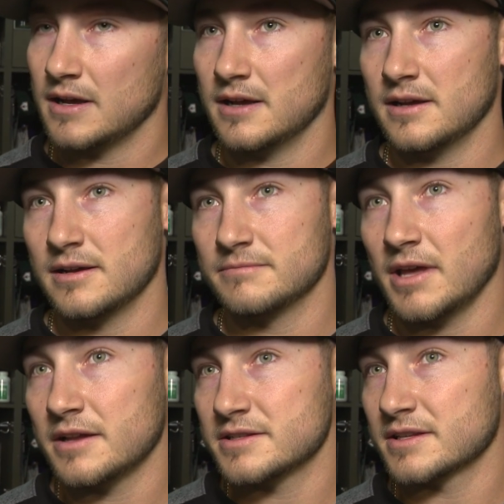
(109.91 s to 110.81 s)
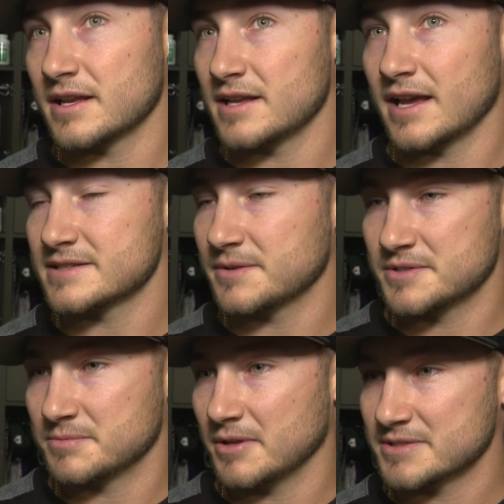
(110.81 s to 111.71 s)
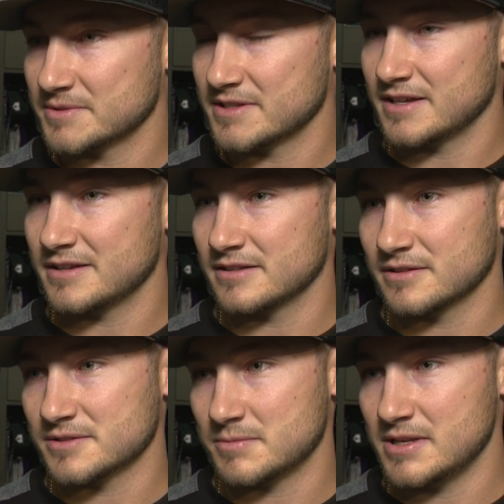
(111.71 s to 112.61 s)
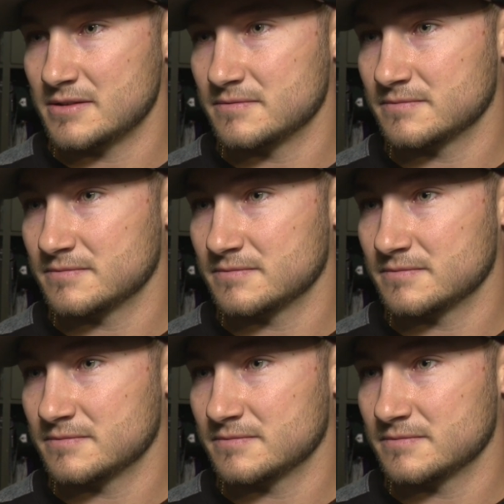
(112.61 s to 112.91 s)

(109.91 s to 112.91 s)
I guess I was just blessed with a little speed.